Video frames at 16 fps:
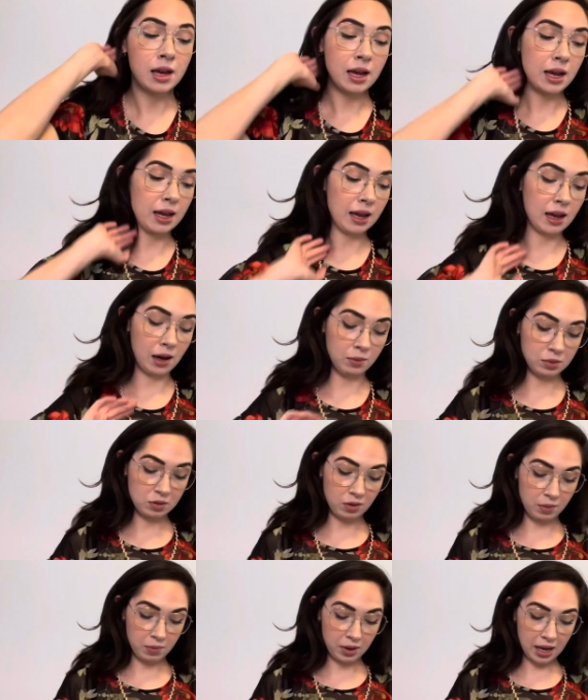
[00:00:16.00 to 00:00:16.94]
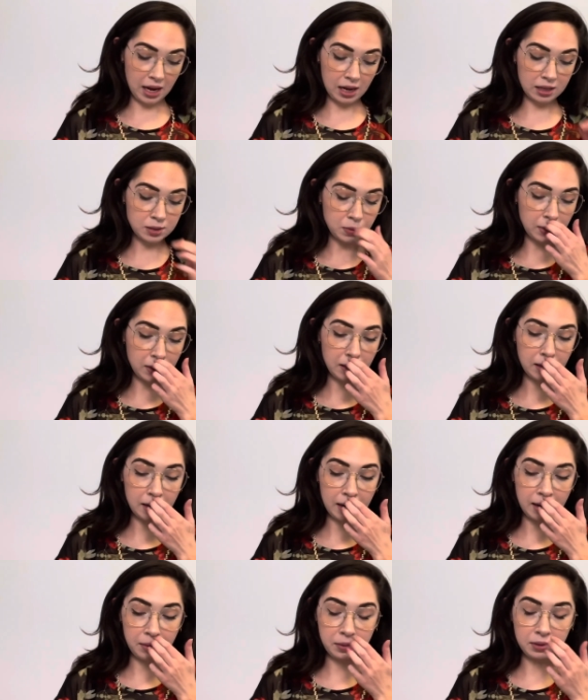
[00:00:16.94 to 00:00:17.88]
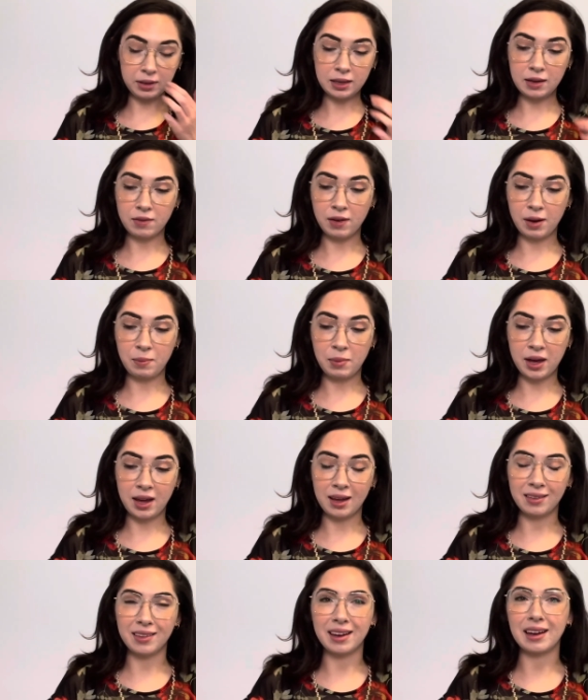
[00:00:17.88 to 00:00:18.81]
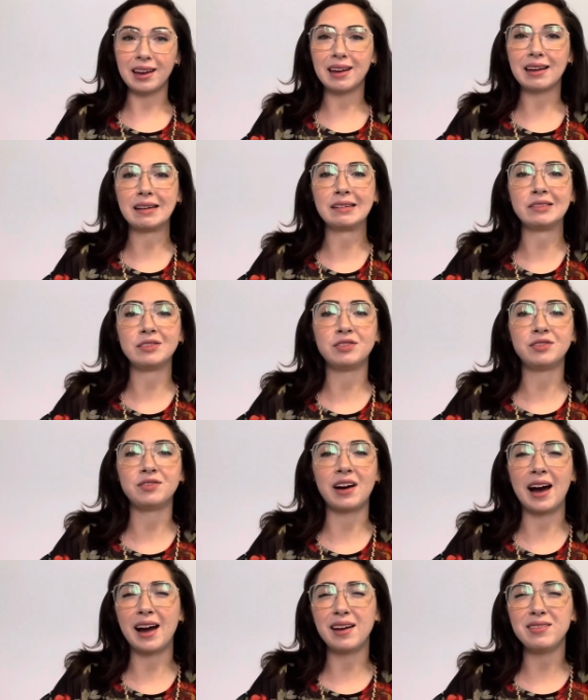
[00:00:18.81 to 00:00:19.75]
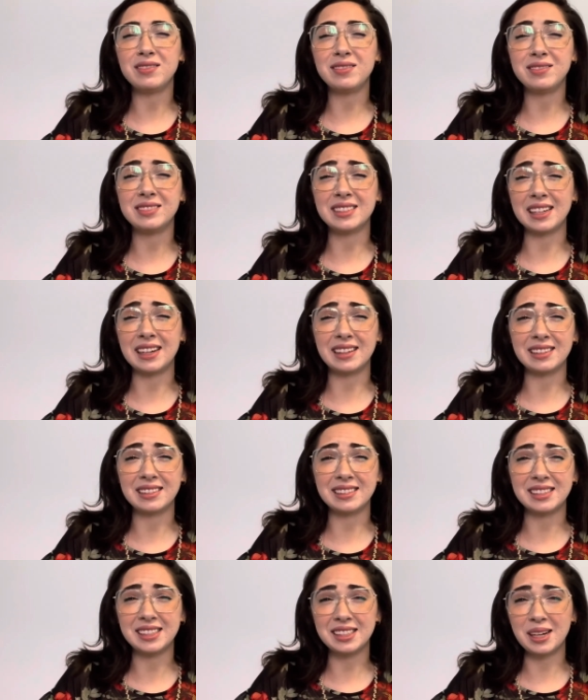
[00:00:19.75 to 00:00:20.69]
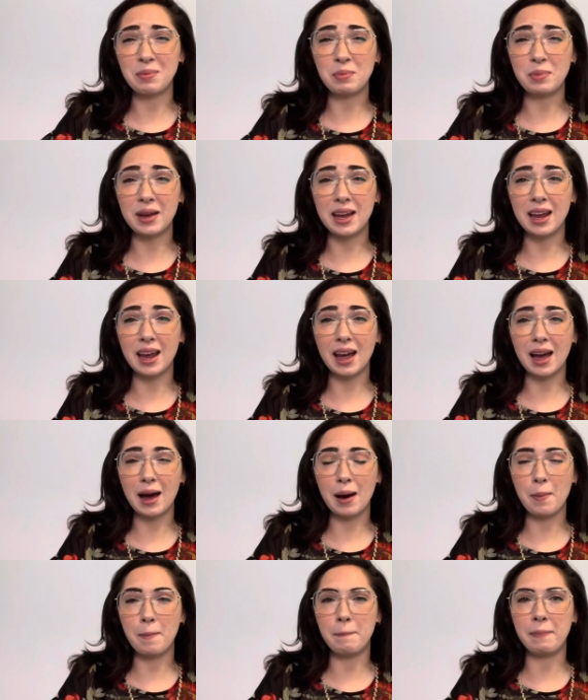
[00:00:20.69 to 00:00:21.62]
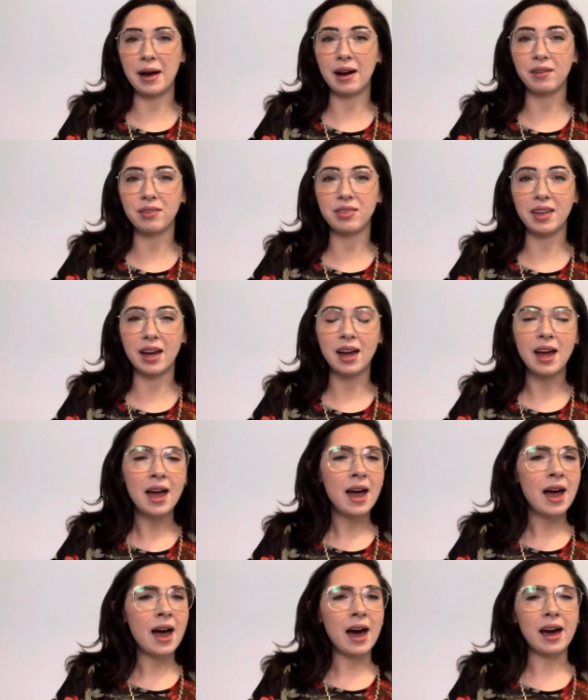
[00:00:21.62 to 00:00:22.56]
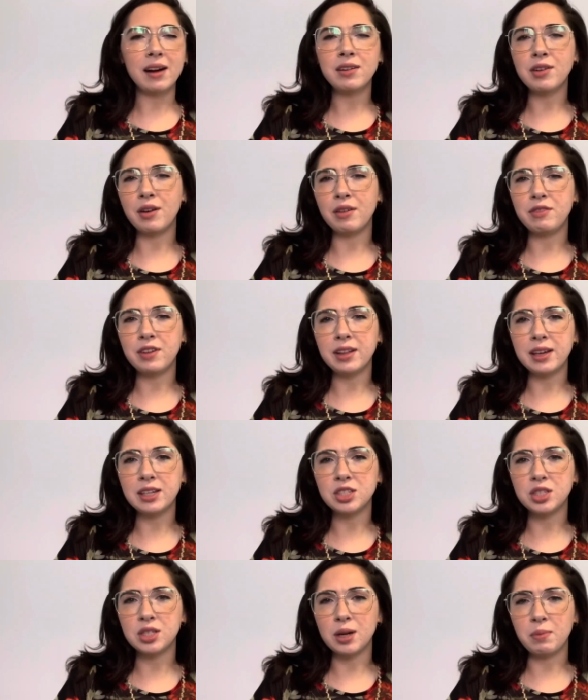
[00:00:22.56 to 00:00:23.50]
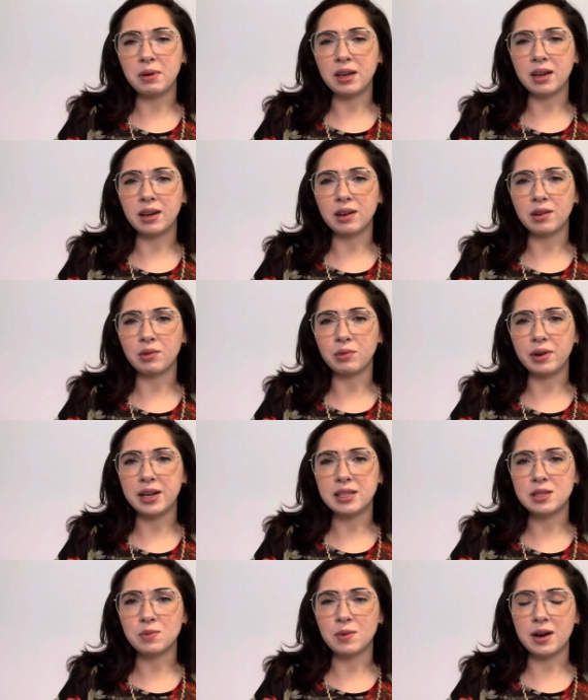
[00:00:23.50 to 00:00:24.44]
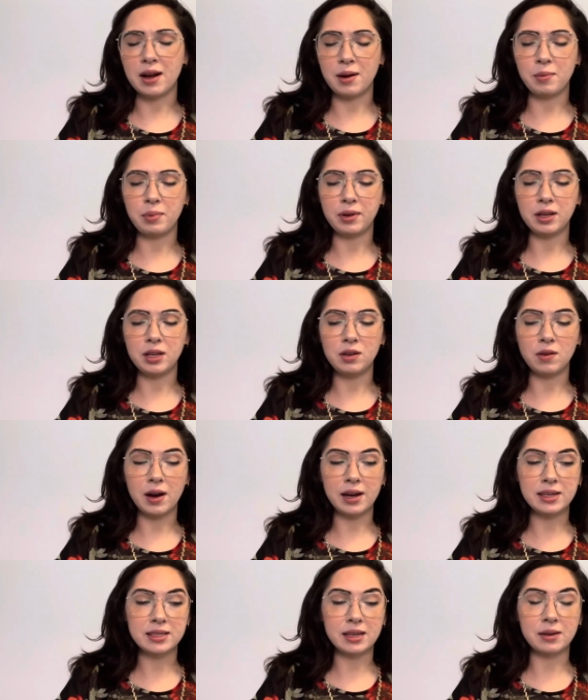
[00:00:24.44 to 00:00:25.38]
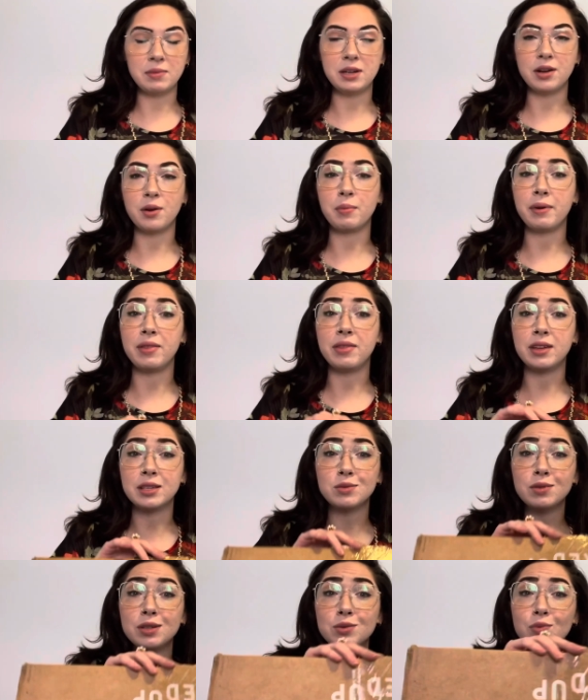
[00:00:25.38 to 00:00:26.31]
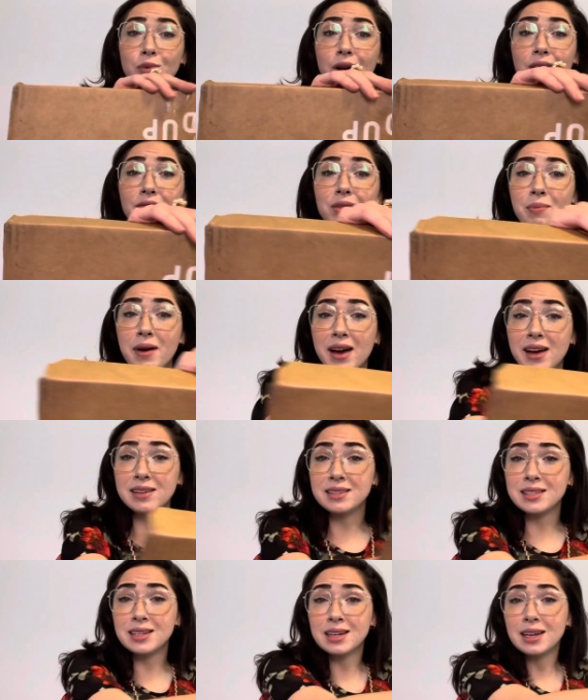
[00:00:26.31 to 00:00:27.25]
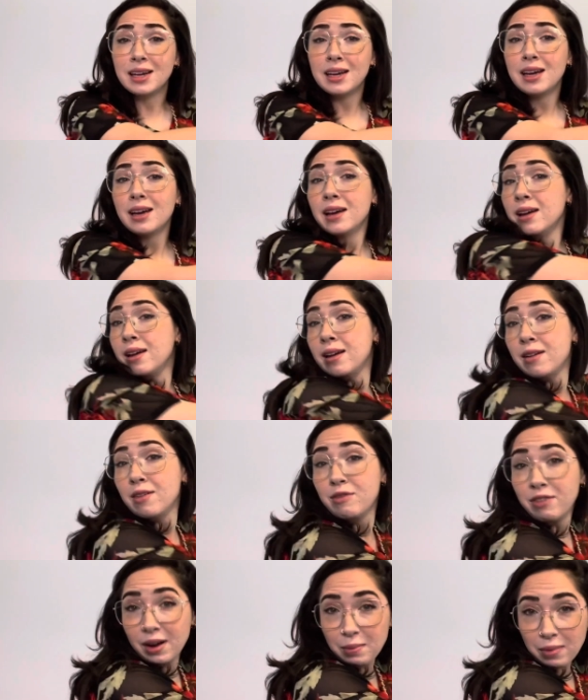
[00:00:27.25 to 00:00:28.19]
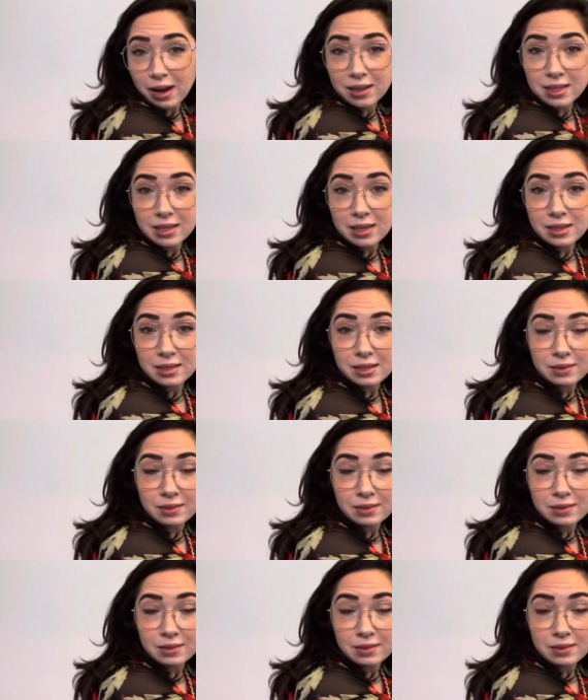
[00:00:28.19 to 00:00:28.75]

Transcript: It comes from Mechanicsburg. I believe I paid like $5 shipping, about that. I don't know, I feel like shipping rates went up. You guys let me know, but this was one of the best fun boxes